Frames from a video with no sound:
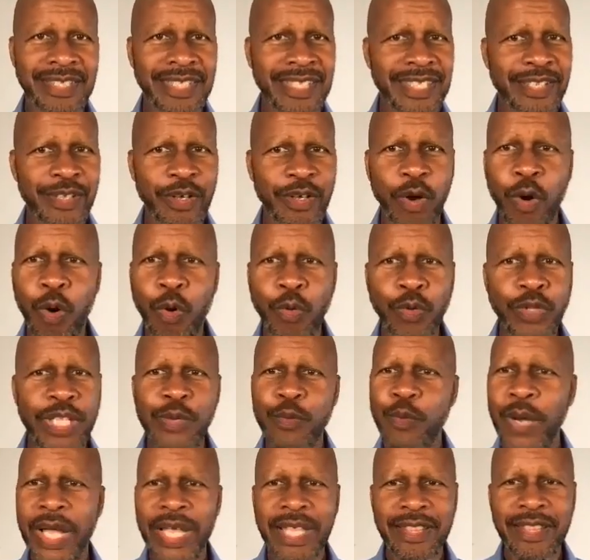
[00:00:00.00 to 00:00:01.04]
the only
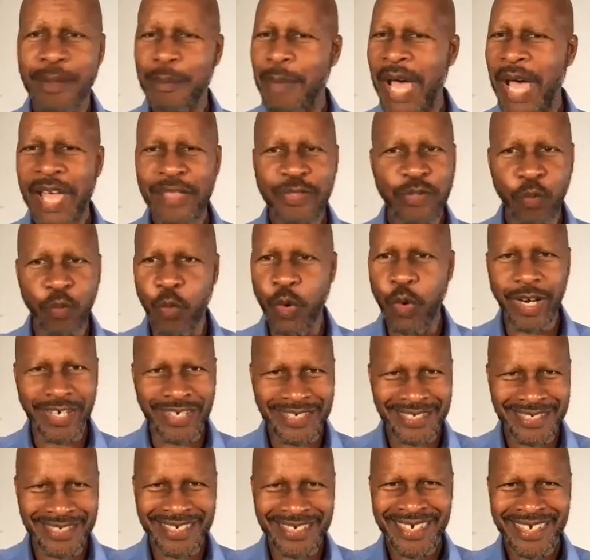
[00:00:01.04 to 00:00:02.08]
way the math
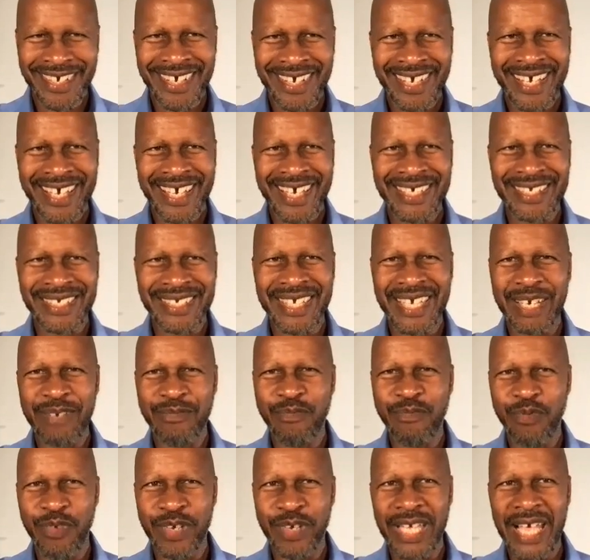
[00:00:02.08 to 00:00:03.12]
works is
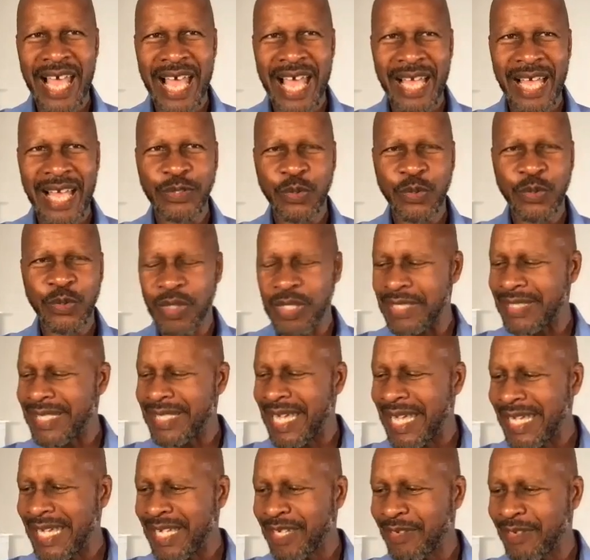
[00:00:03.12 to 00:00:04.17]
if we actually
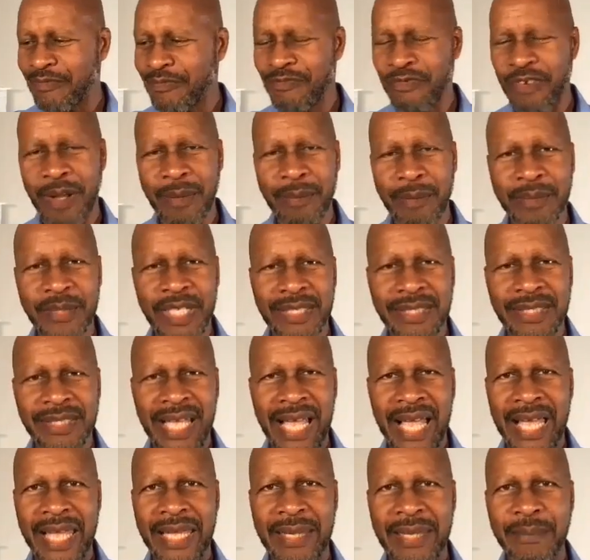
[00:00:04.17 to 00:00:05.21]
take it from the
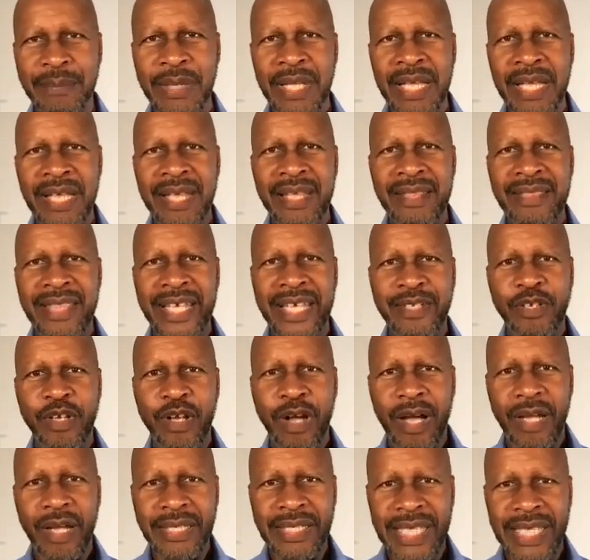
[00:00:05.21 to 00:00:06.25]
time that
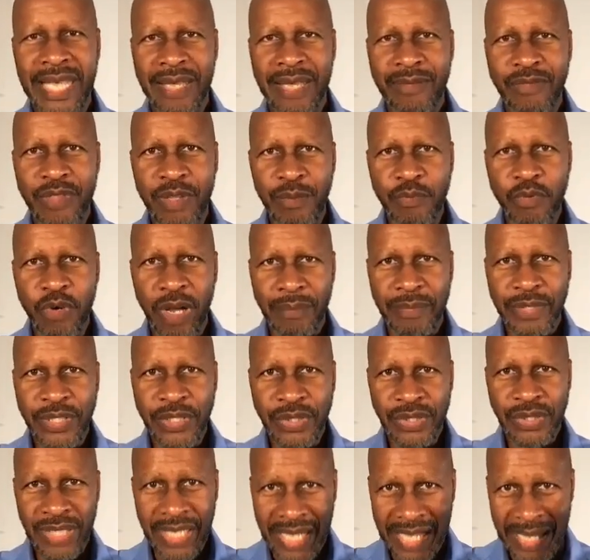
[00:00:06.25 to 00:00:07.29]
God gave the
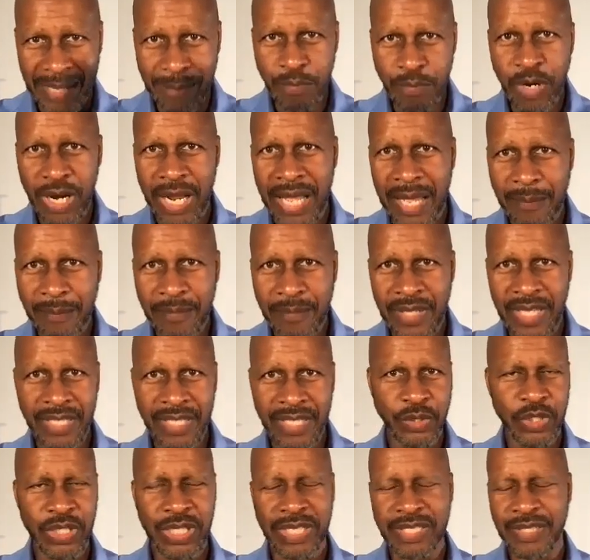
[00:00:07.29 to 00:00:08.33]
promise to Abraham
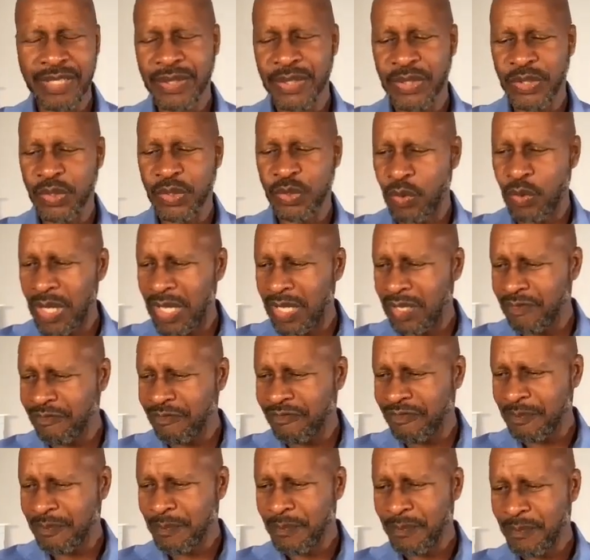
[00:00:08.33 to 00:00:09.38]
in Genesis
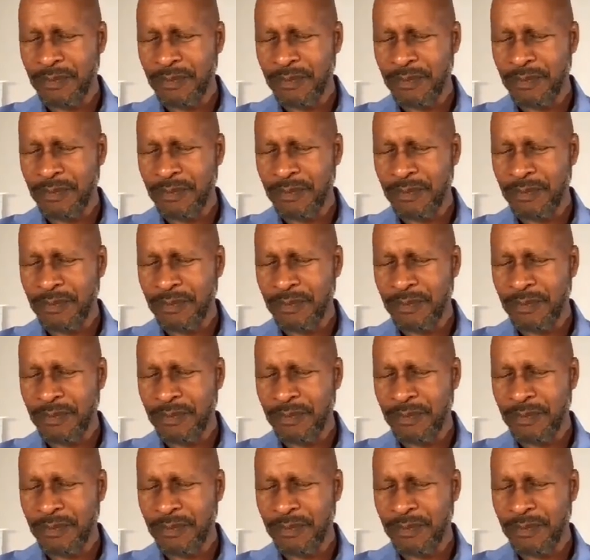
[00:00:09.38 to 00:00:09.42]
12,